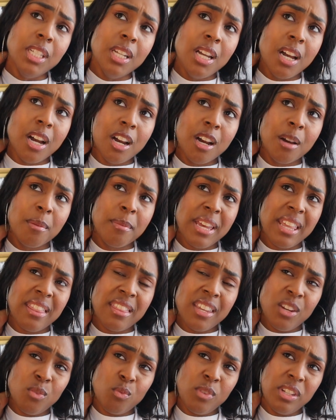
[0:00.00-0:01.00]
And
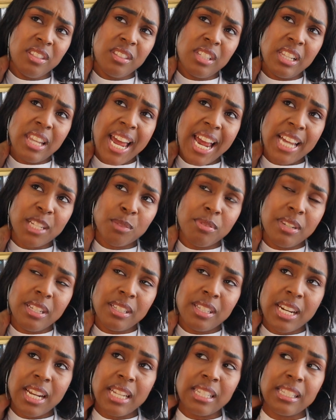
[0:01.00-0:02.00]
then what's the last
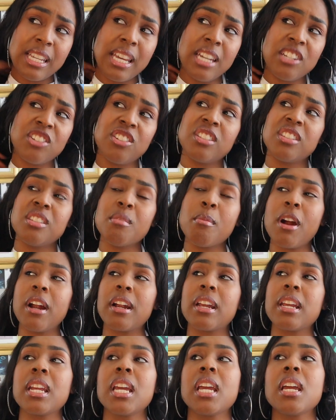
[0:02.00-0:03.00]
piece that I said? Just the
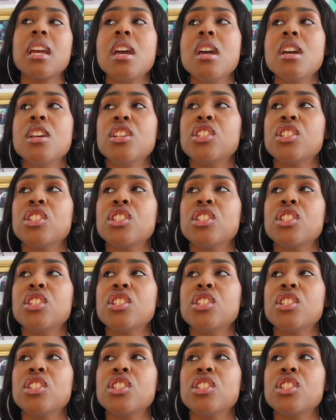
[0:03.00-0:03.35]
marketing.